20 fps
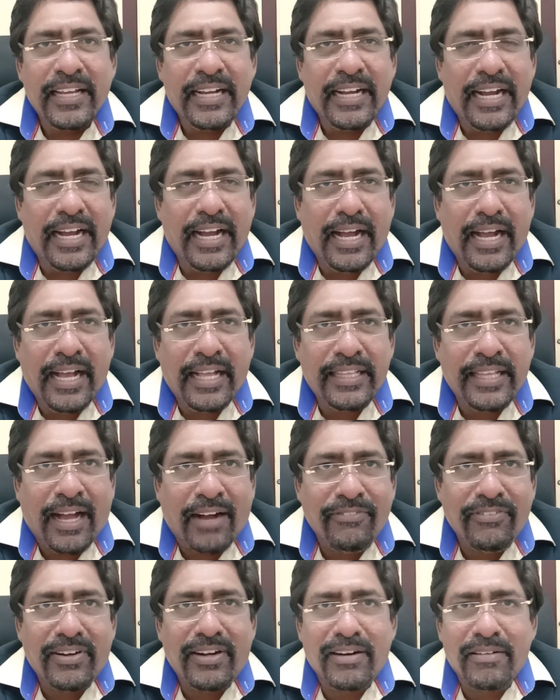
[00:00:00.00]

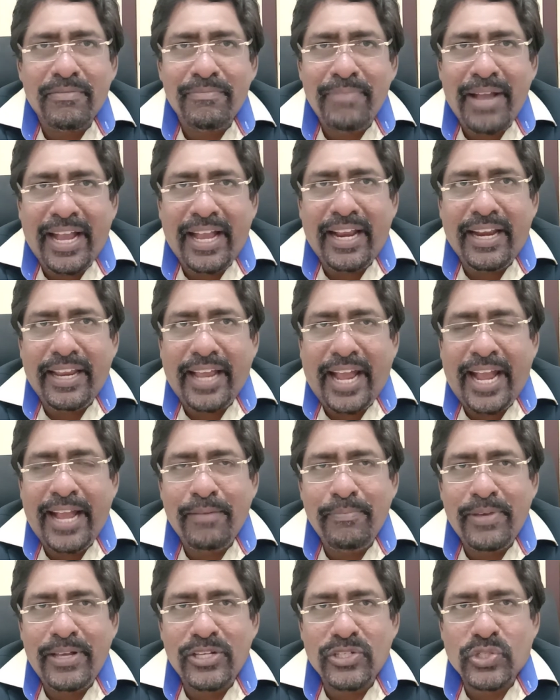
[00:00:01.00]
Our main aim
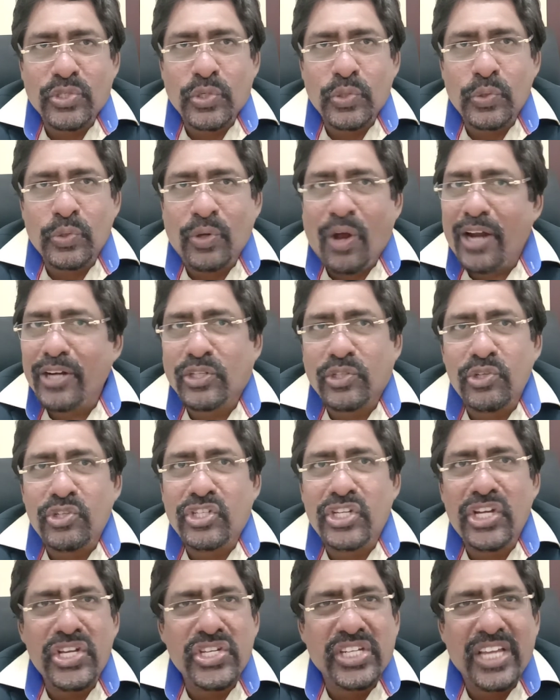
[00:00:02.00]
is to not to
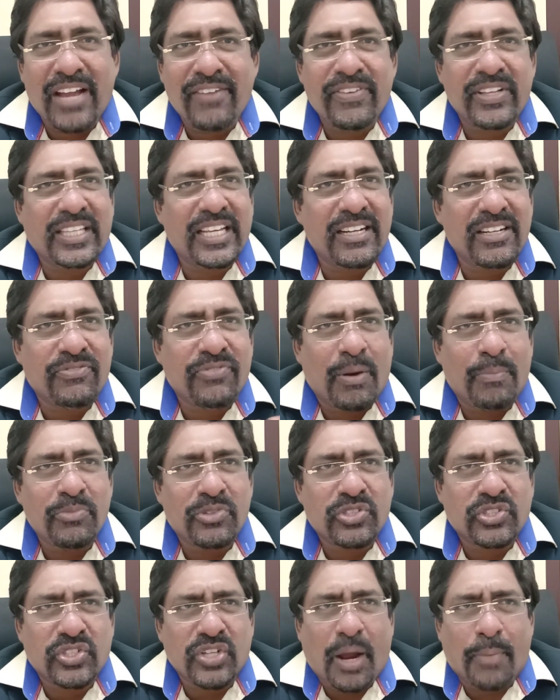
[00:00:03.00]
teach everything from
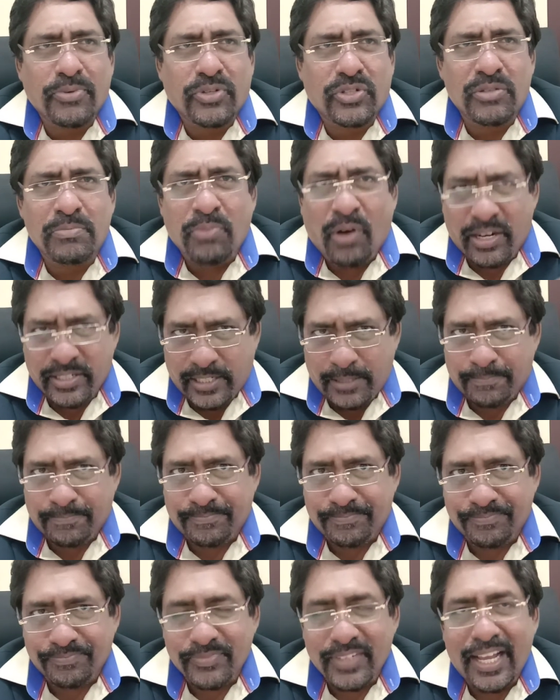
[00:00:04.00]
top to bottom.
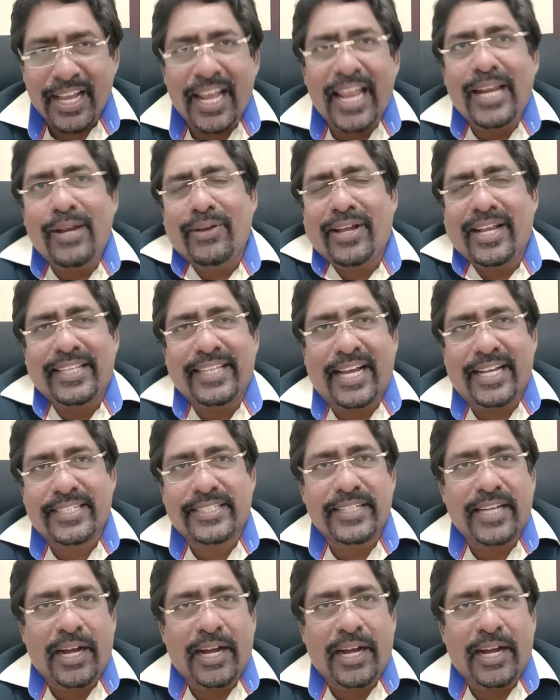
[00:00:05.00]
And look at that,